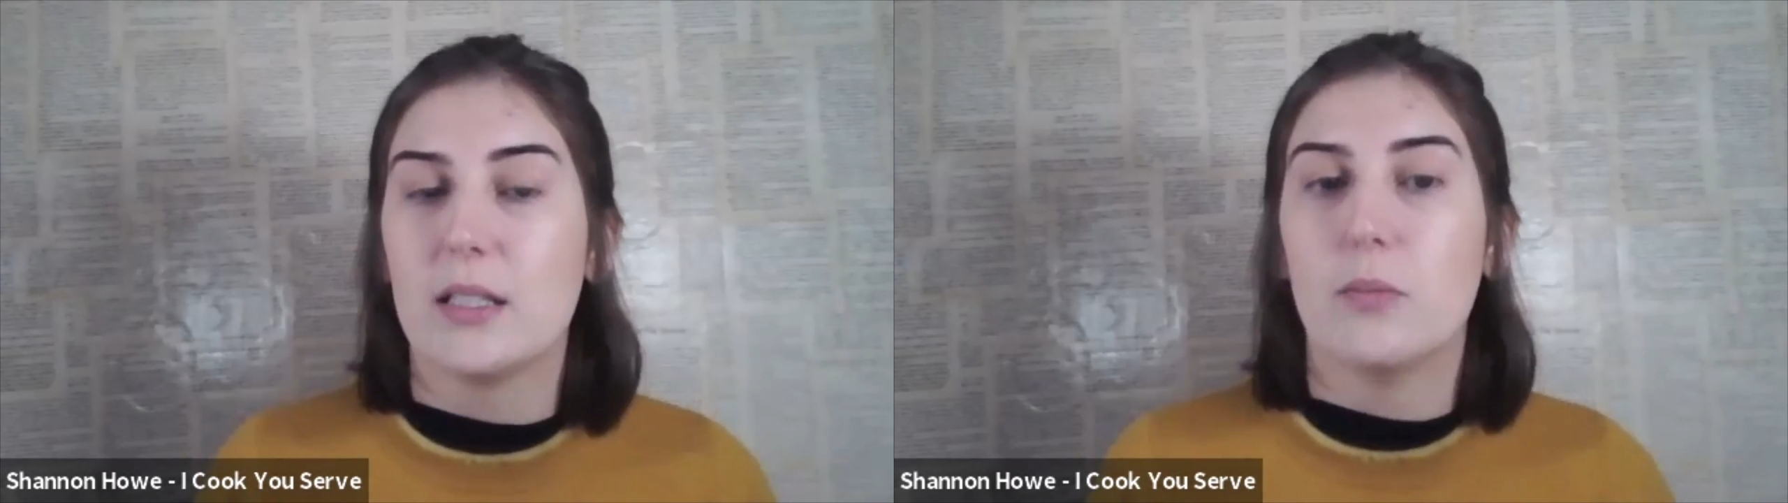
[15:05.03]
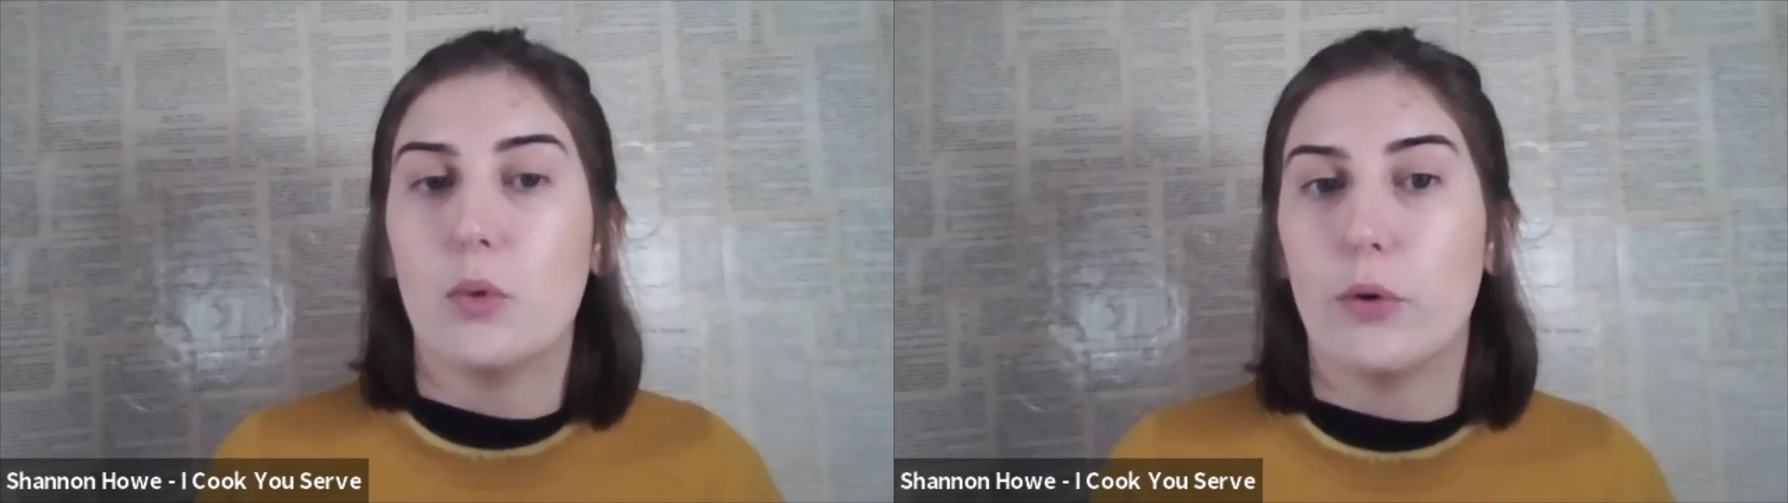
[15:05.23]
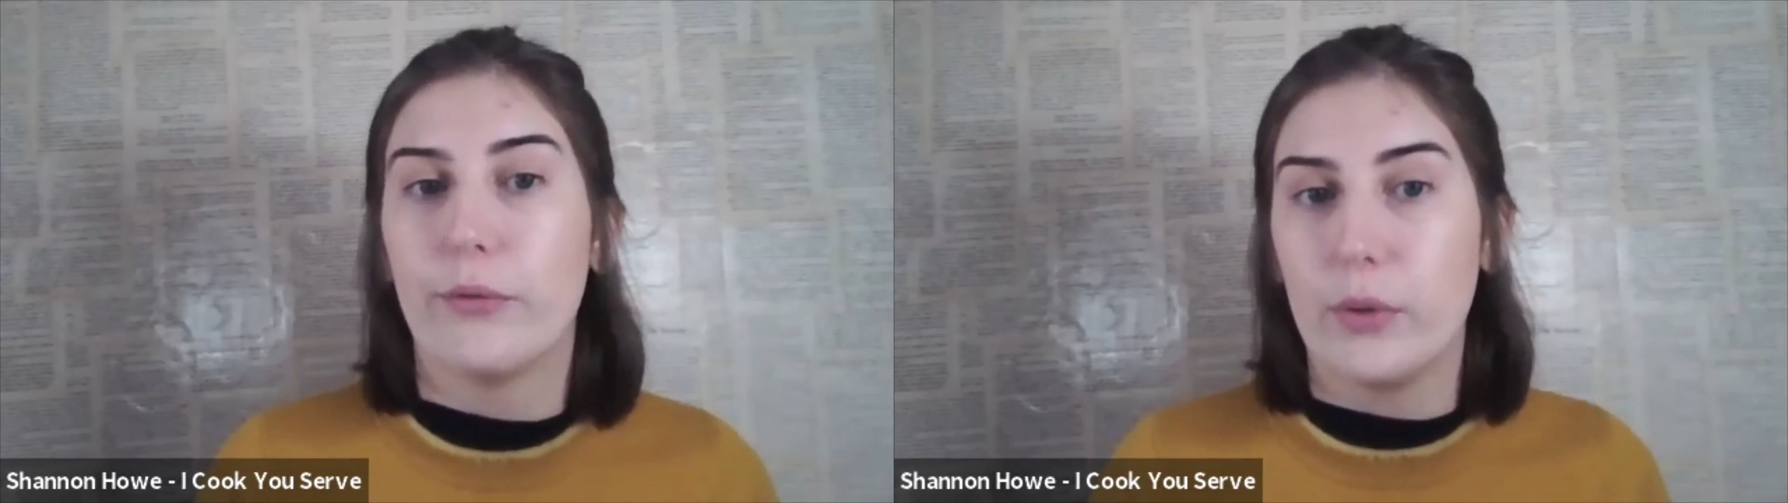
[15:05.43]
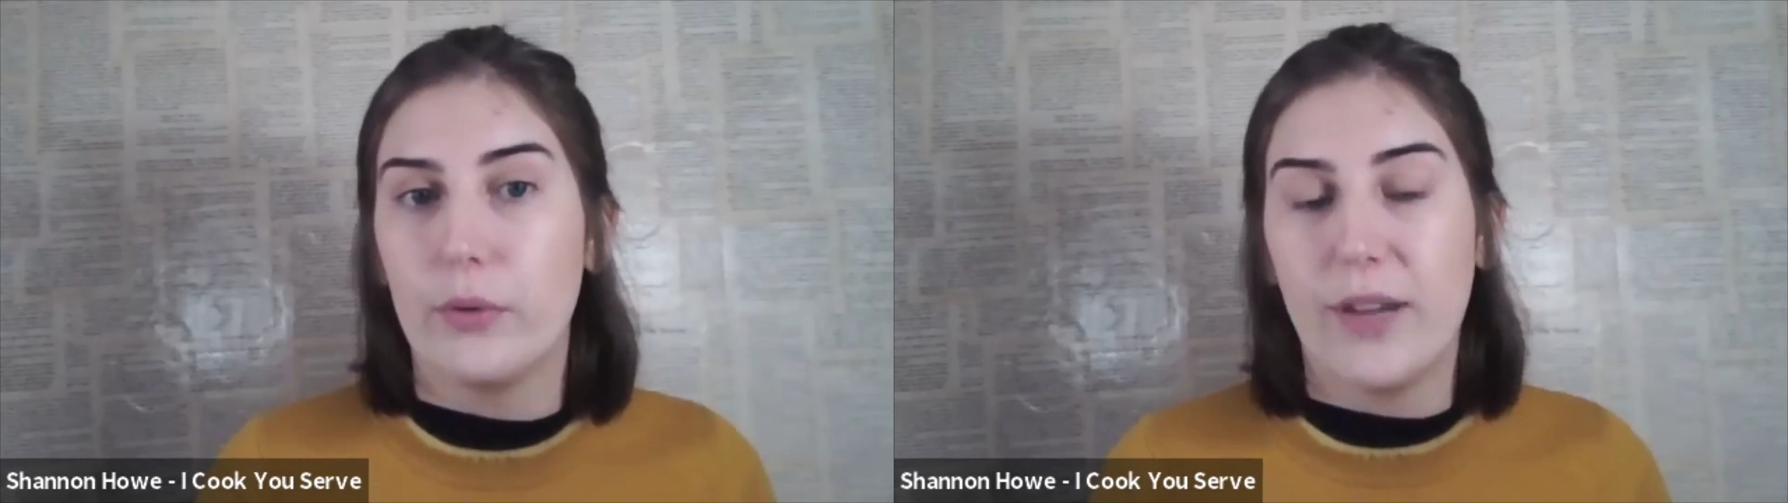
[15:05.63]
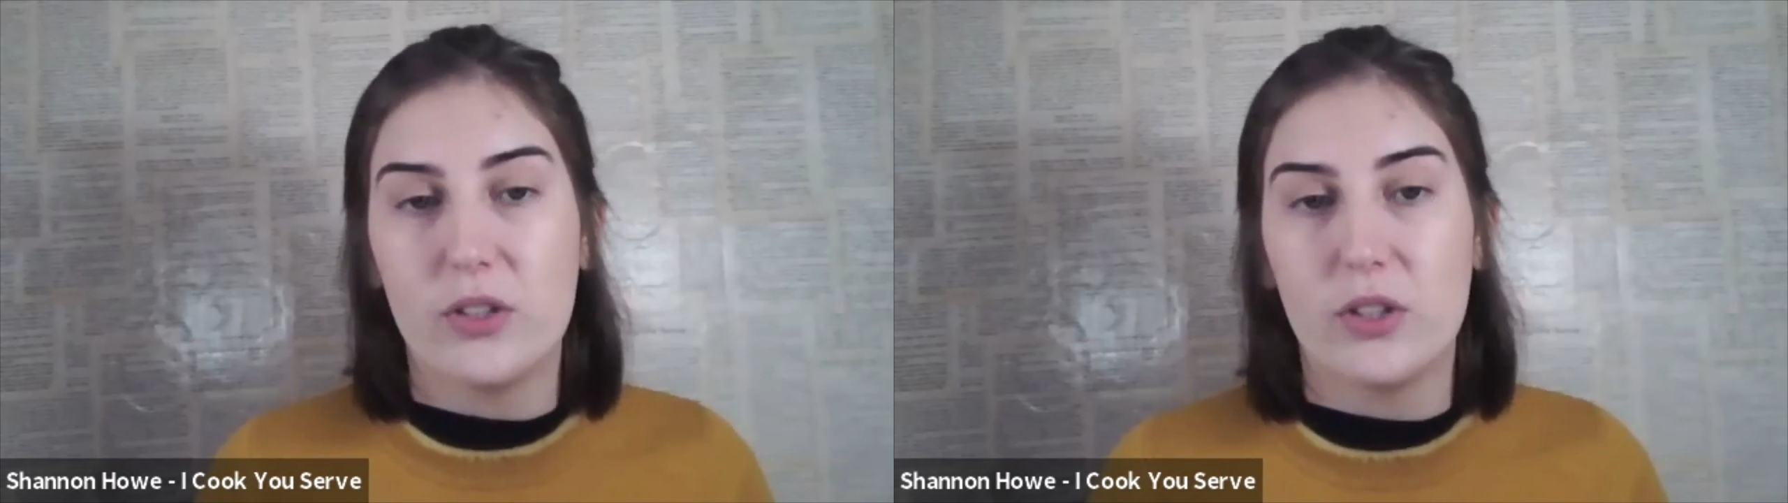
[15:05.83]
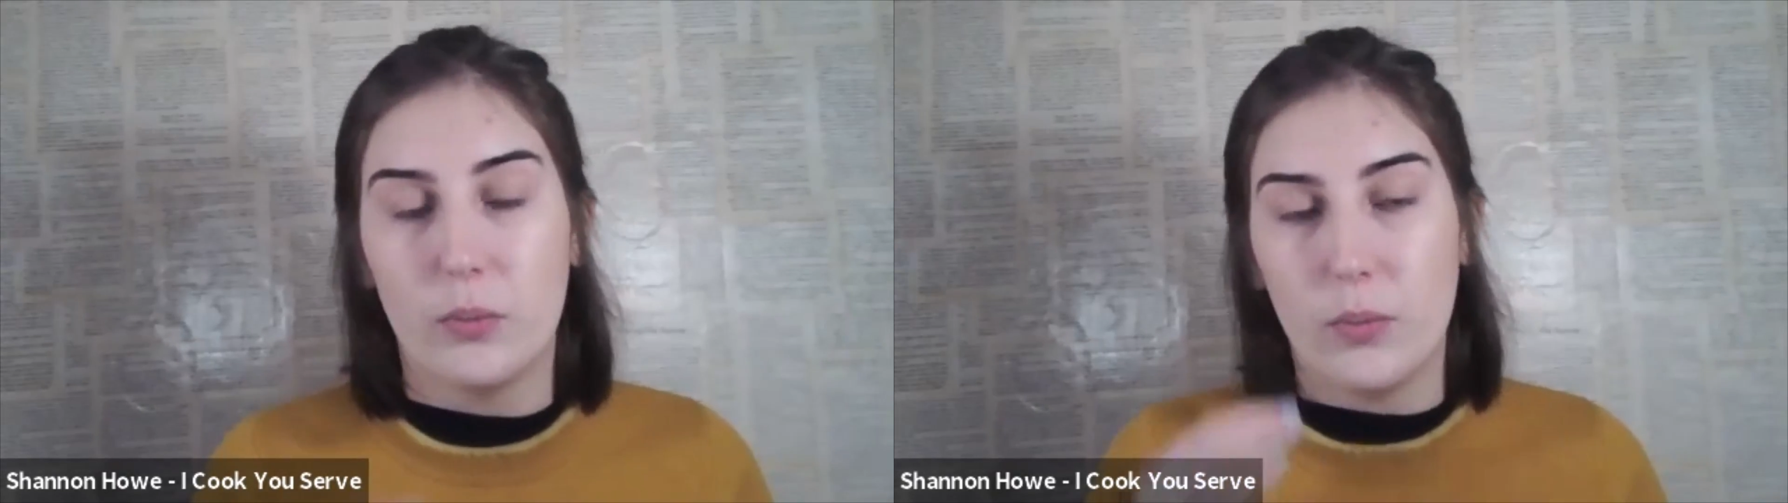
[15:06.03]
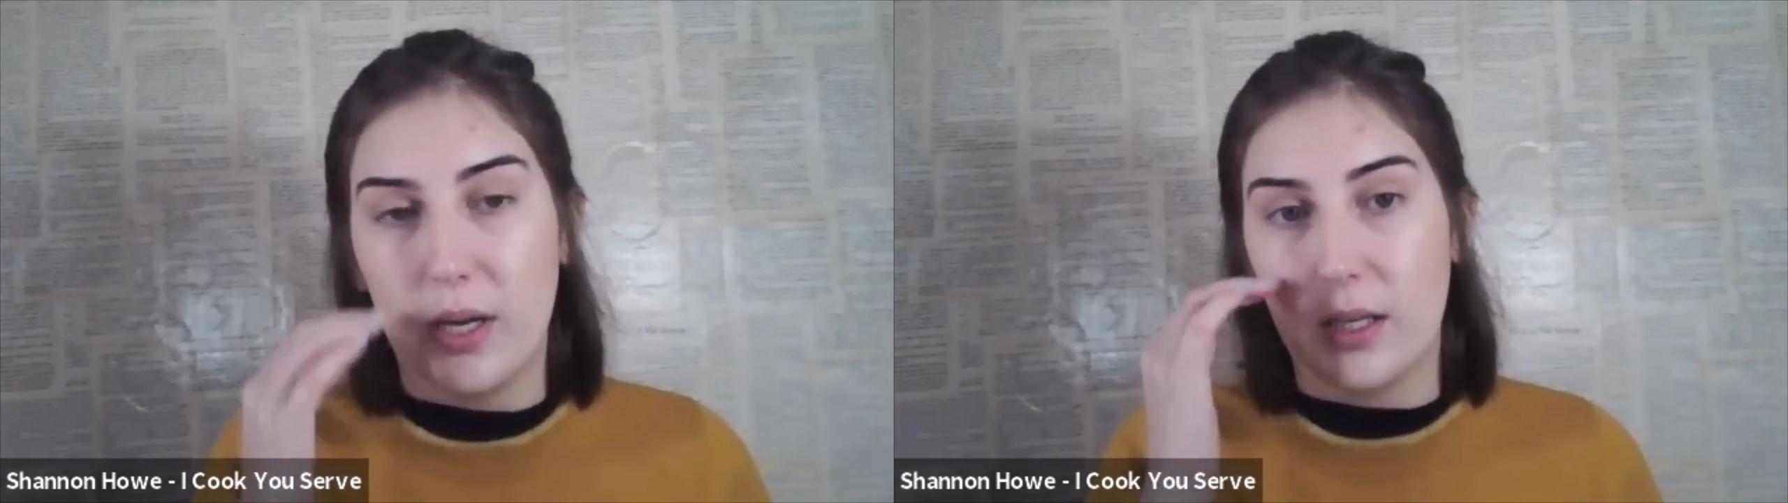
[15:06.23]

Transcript: some more fruit and veg in,